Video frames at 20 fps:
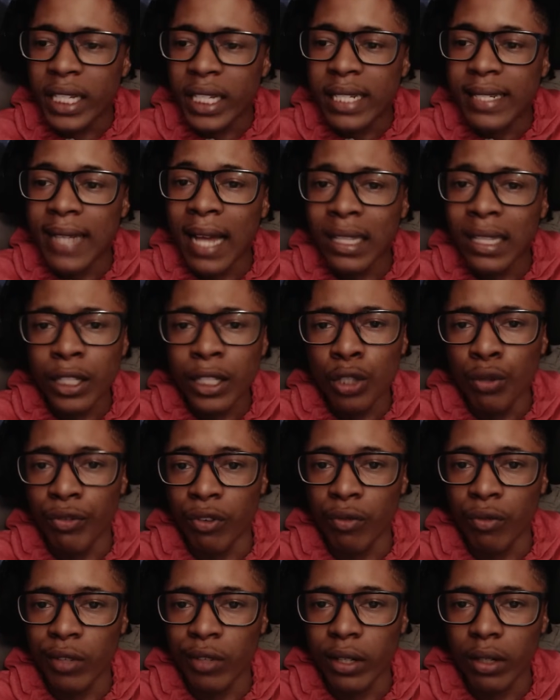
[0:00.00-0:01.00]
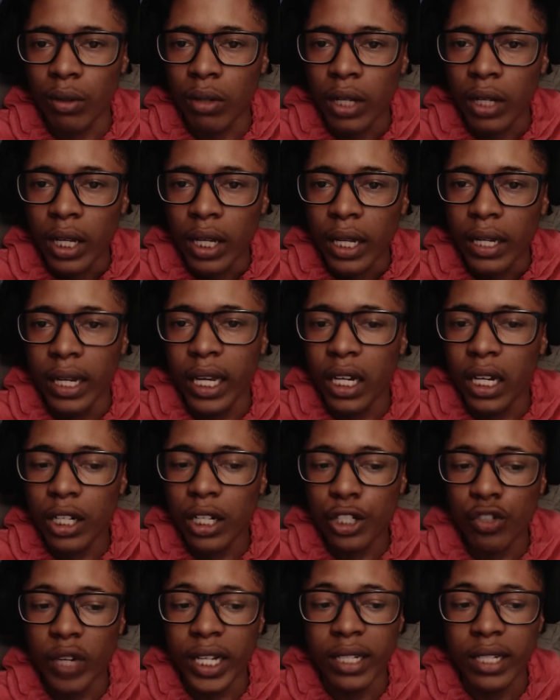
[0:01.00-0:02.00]
selling you for real. Nigga
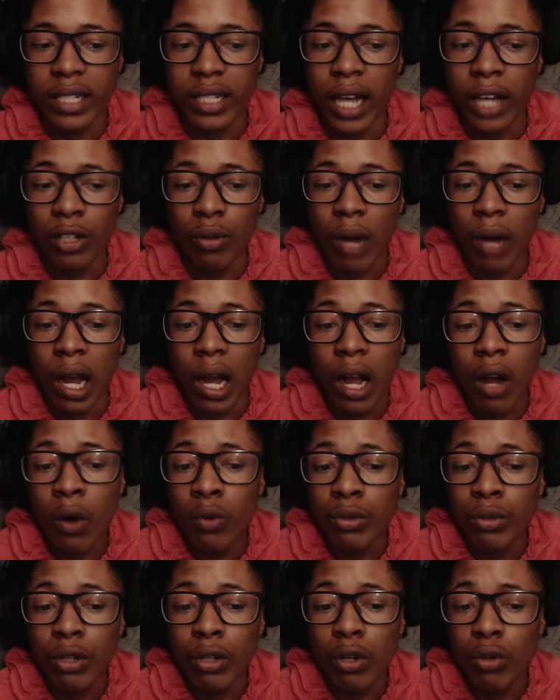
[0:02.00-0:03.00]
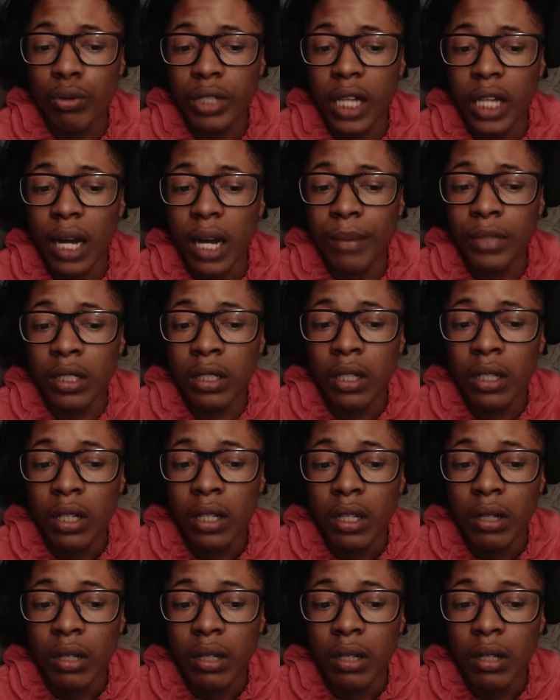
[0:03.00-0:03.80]
straight tell you, I don't know, dummy.